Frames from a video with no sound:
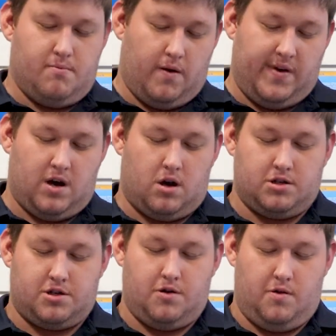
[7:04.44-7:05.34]
Moving
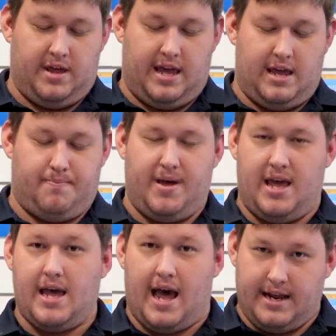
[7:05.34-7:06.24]
on to the
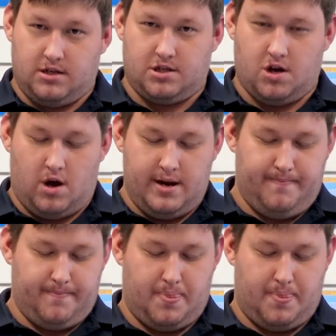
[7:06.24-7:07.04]
pH side,